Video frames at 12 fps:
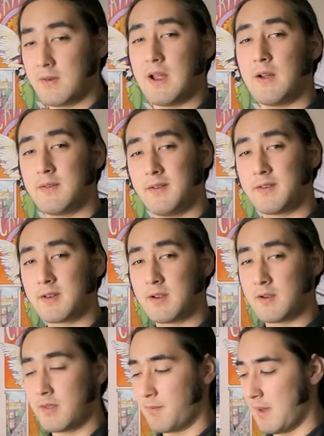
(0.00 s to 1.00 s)
now to
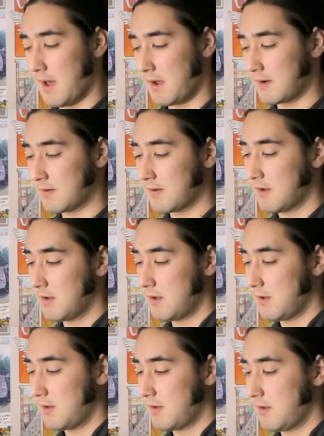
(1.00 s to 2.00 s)
secure the bags
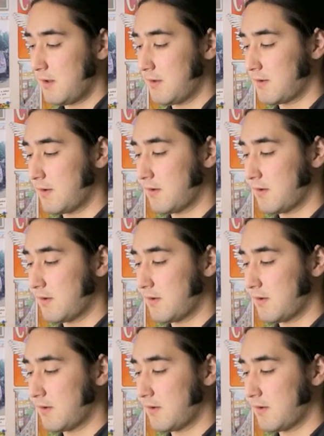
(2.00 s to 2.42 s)
is